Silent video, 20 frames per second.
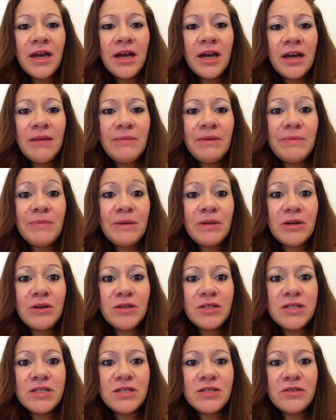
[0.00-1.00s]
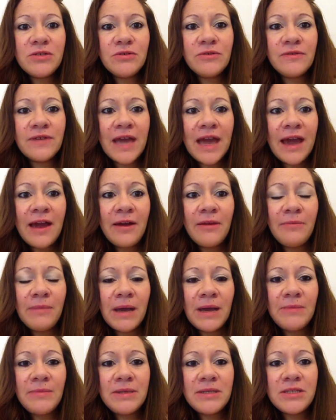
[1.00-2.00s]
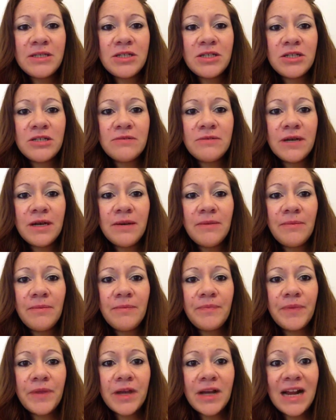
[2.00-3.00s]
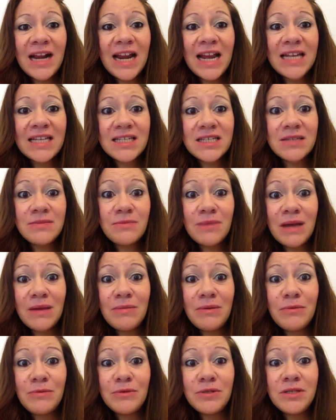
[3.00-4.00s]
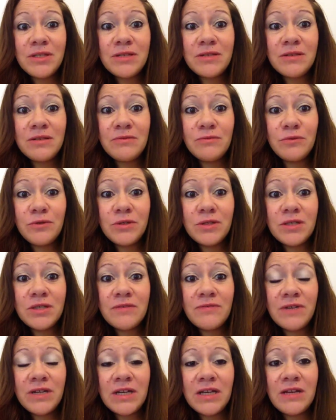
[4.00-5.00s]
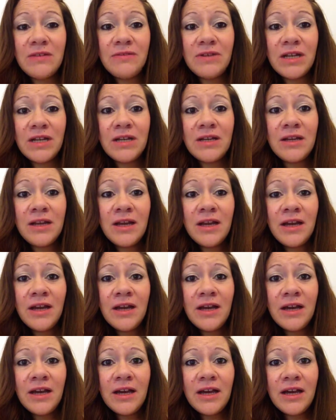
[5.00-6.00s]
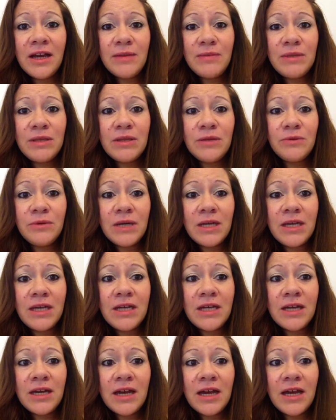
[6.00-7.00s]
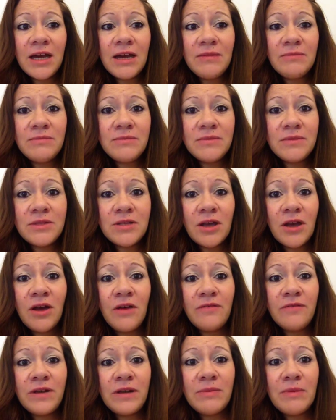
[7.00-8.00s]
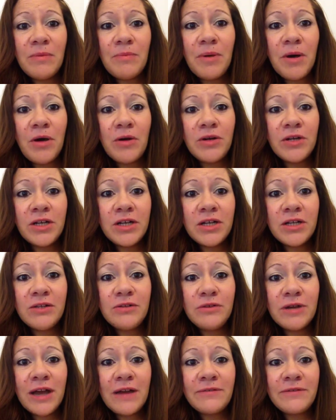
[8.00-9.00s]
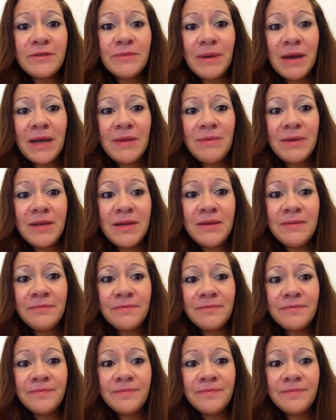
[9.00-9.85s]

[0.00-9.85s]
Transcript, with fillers: Um, it'd be nice to sort of get out maybe to do um, a class maybe once once of an evening um, in the week um, so hopefully my partner can look after baby.